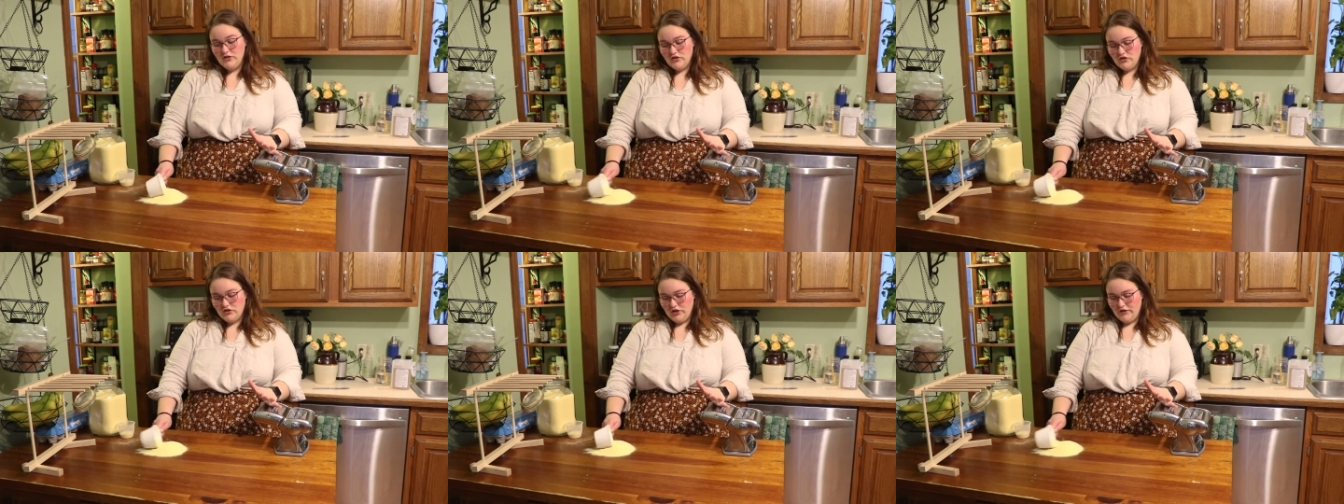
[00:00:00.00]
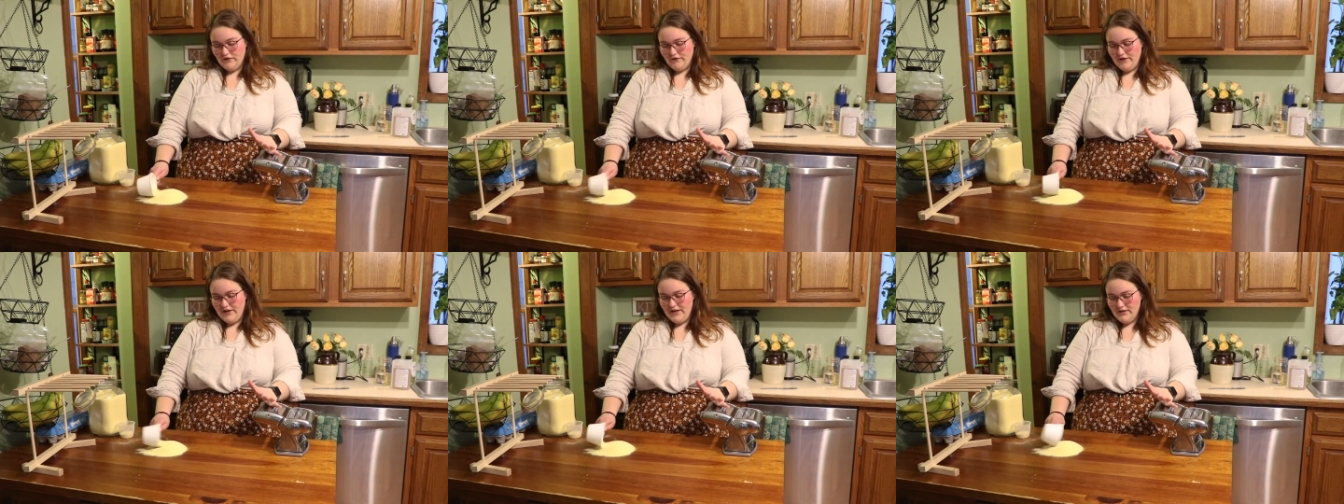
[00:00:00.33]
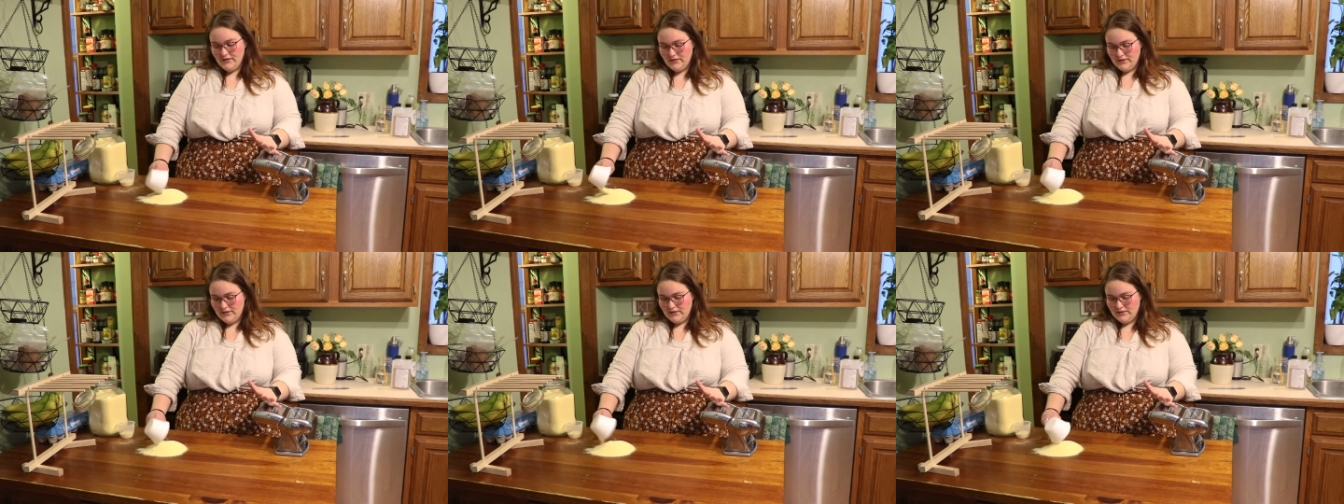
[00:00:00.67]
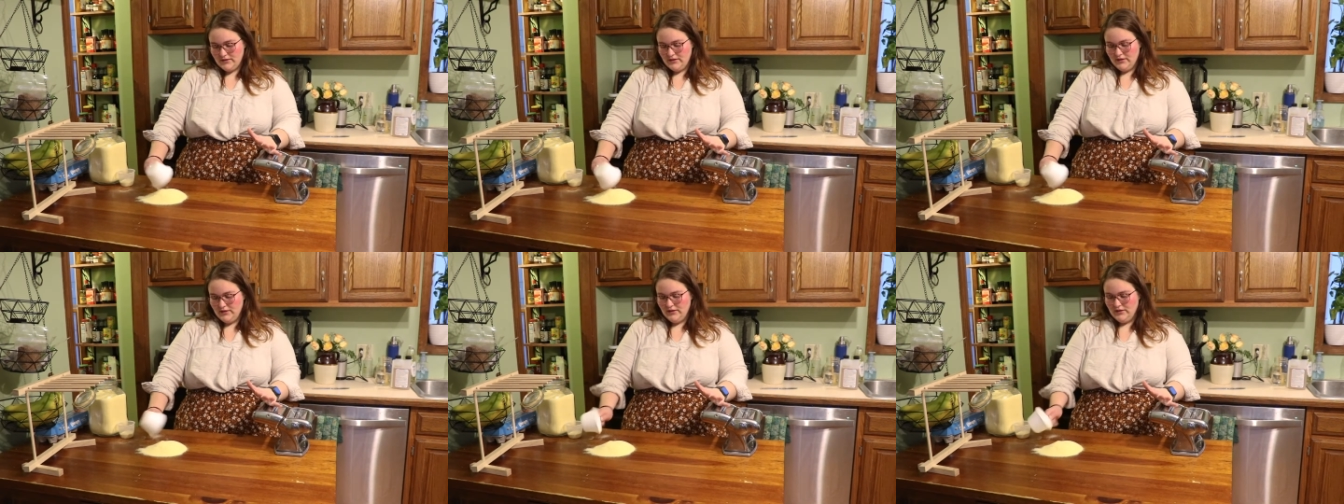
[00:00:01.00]

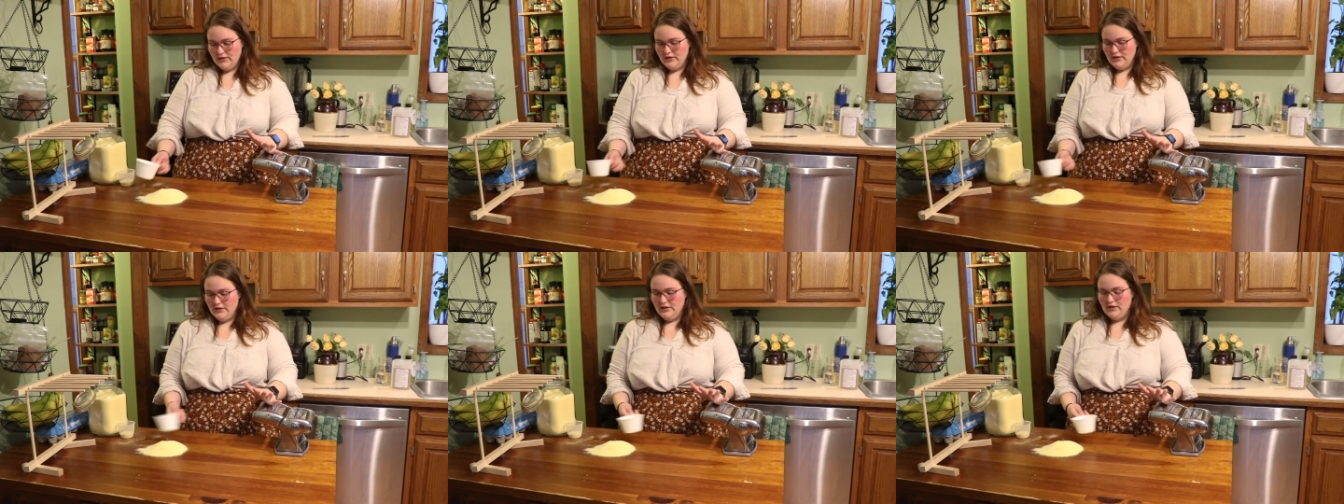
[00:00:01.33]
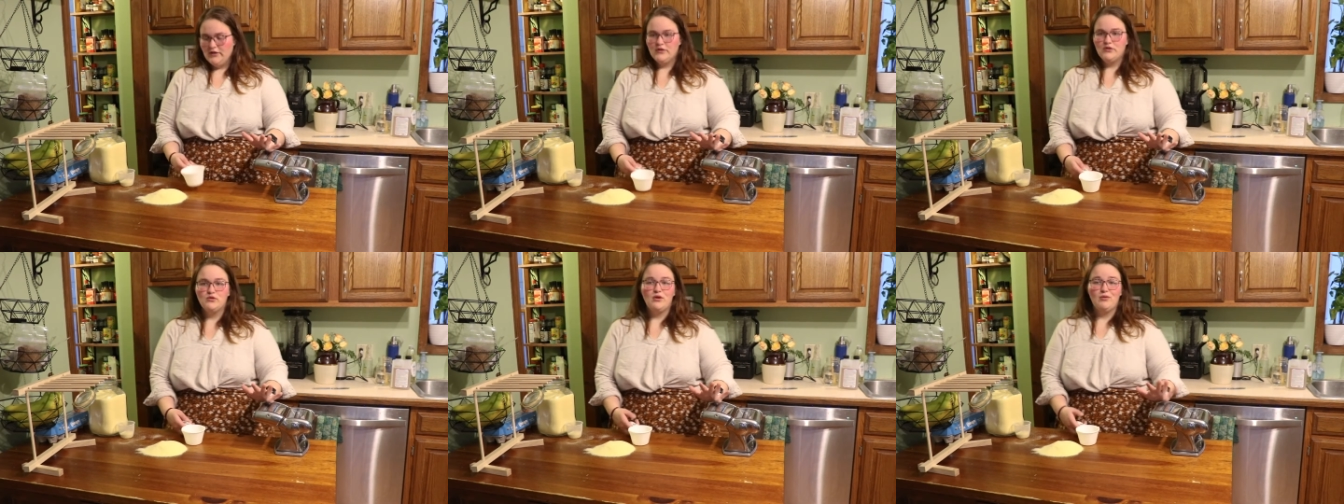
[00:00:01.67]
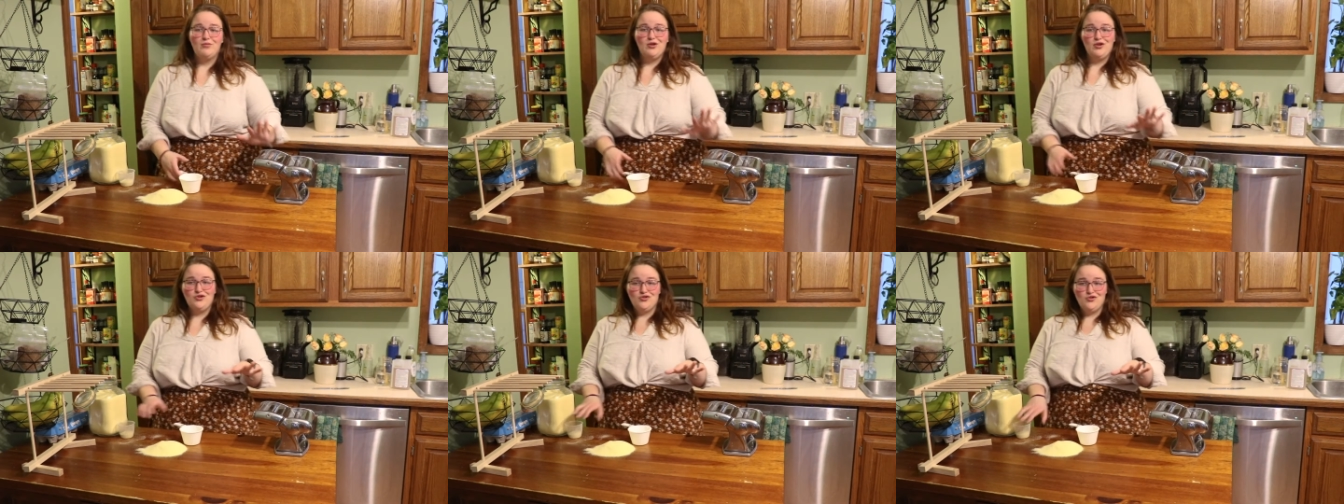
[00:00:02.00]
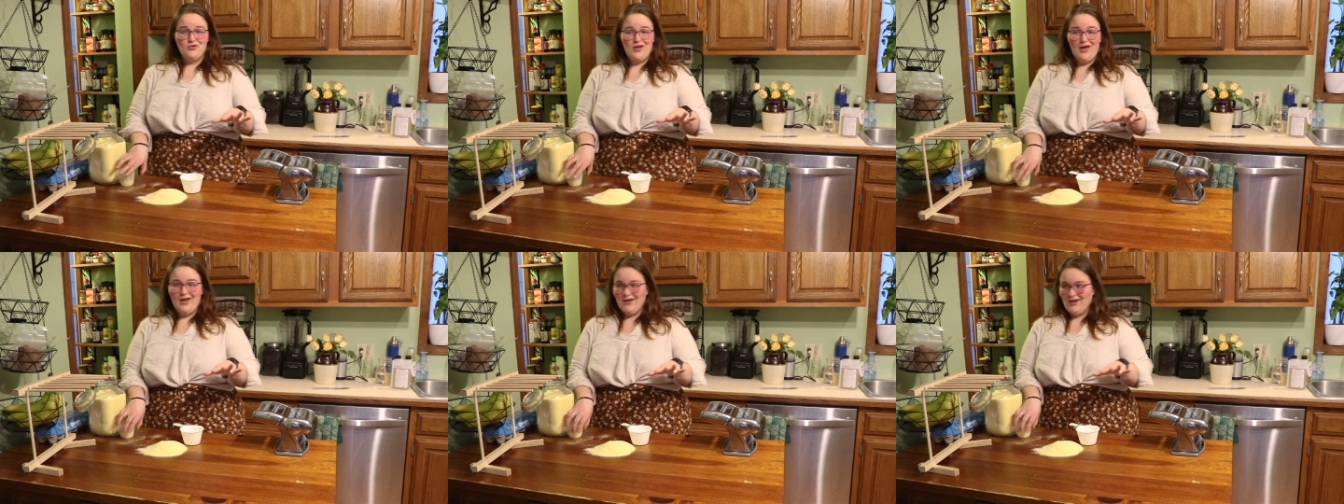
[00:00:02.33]
surface. I'm gonna do
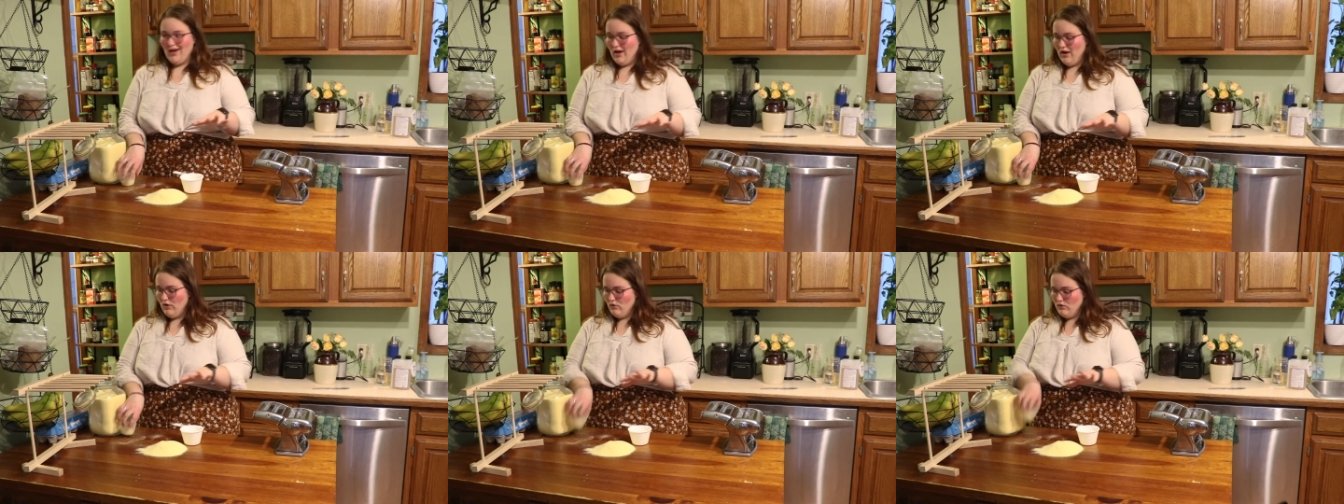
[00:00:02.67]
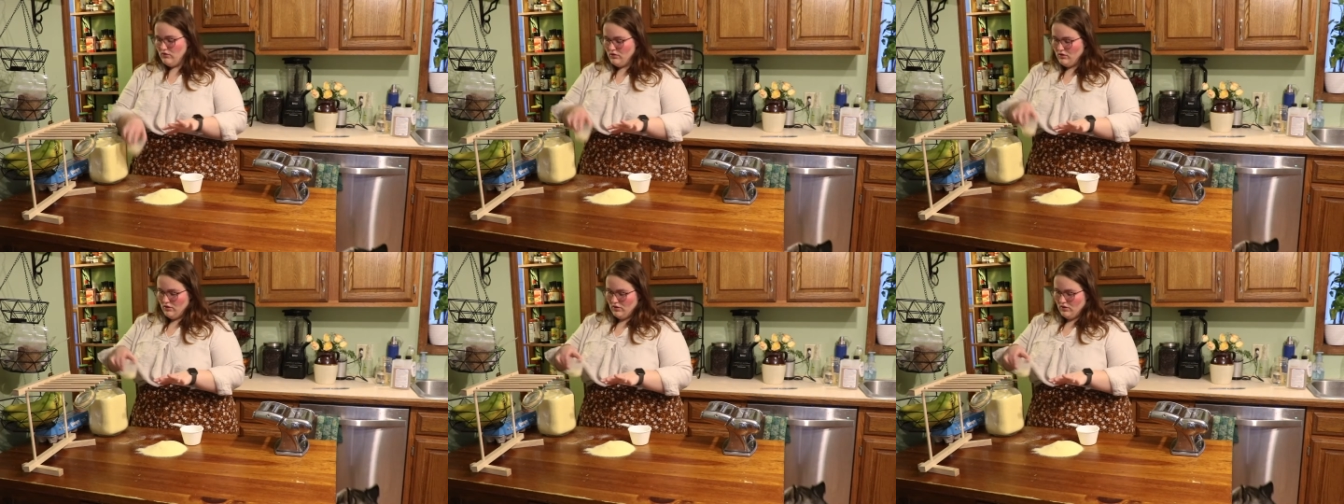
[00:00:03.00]
that now.